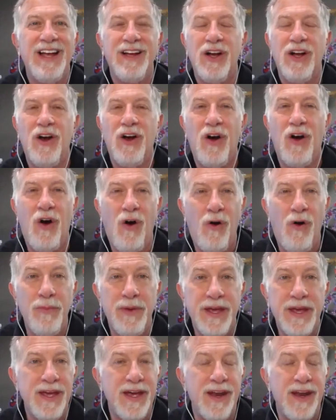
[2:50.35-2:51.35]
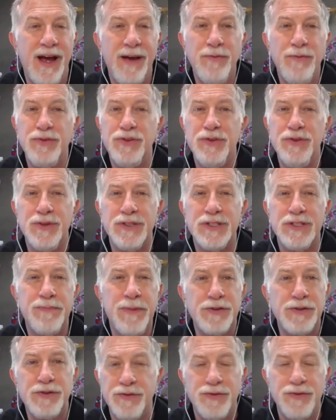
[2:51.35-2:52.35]
call me and I will do a
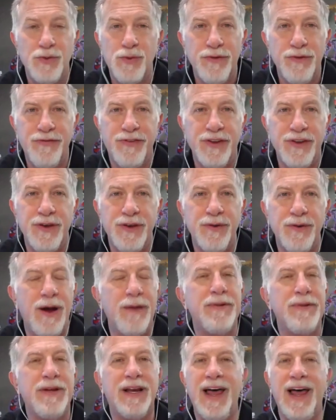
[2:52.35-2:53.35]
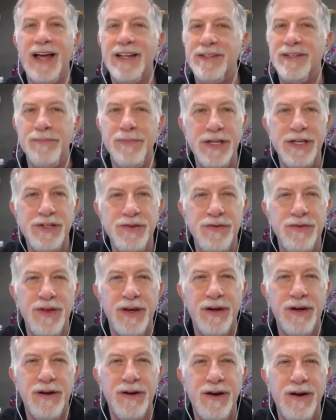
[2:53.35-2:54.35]
special tour for you. I'd be glad to meet you
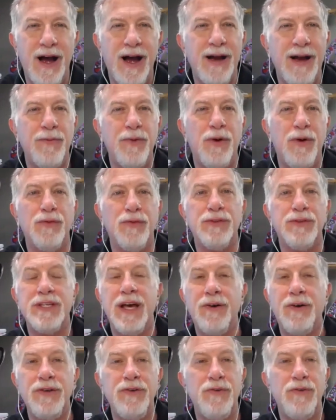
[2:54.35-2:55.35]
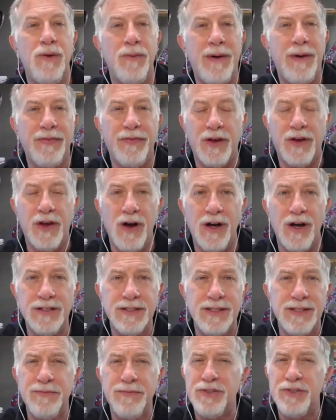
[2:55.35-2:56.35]
there. I will tell you about the
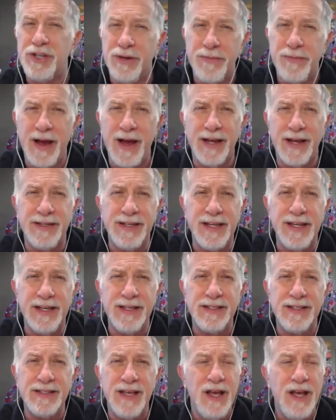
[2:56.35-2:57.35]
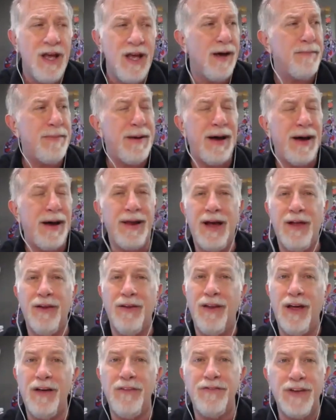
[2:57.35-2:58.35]
concept, share my ideas about how
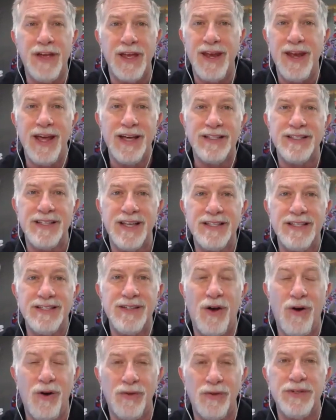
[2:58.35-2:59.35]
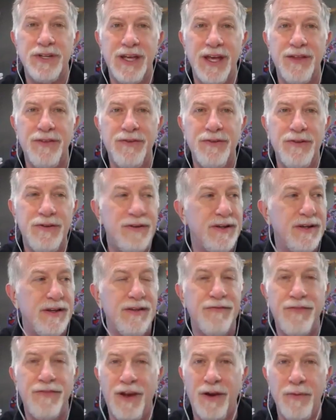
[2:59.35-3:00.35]
love connects us all together,
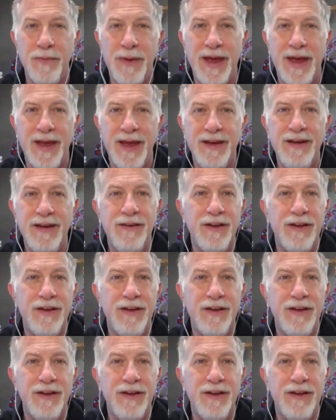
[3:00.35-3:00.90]
fellow man